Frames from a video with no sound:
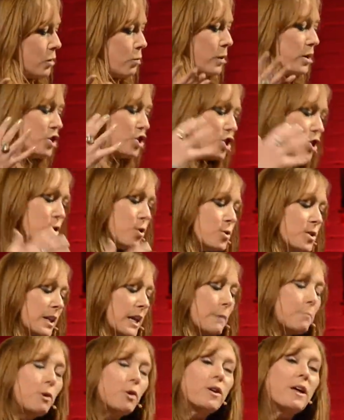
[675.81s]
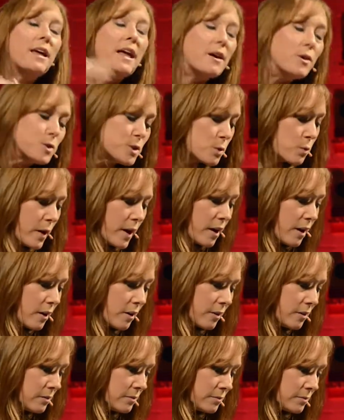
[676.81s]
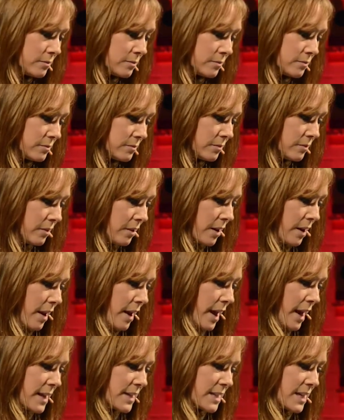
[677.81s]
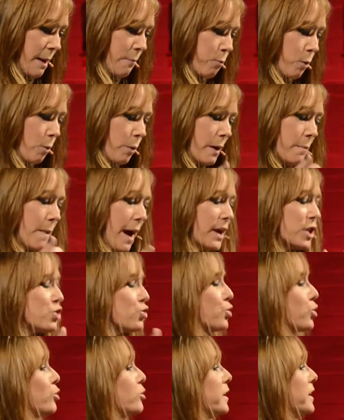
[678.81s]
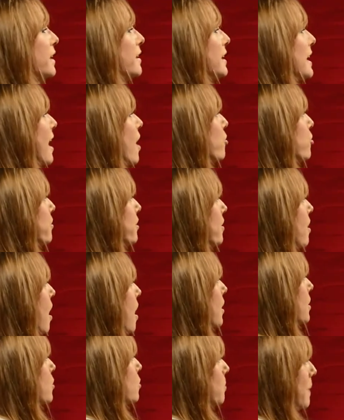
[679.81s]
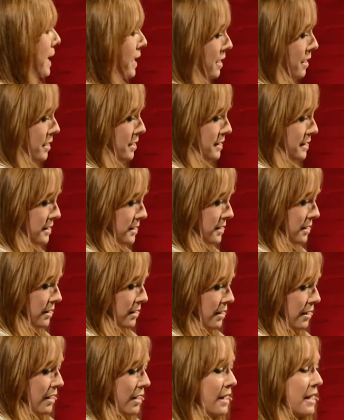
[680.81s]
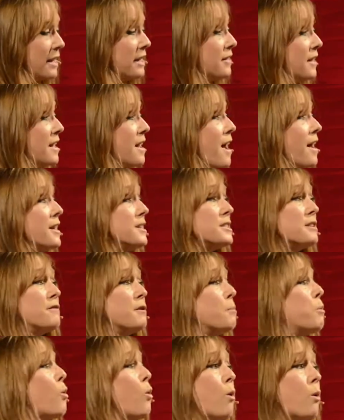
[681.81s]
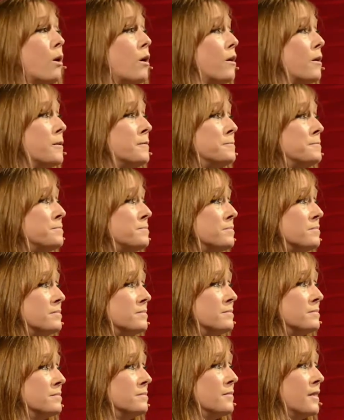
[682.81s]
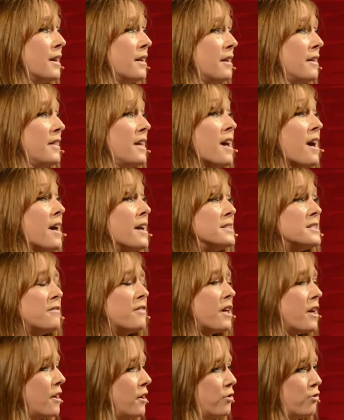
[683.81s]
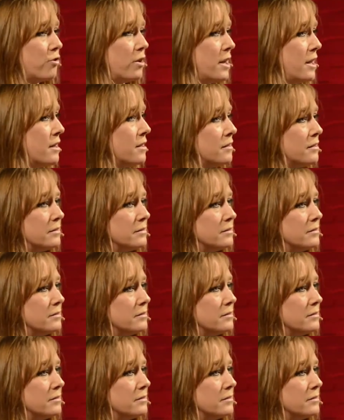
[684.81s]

We choose to keep looking elsewhere, except where we might truly encounter the God who made us, in the eyes of the poor, in the eyes of the hungry,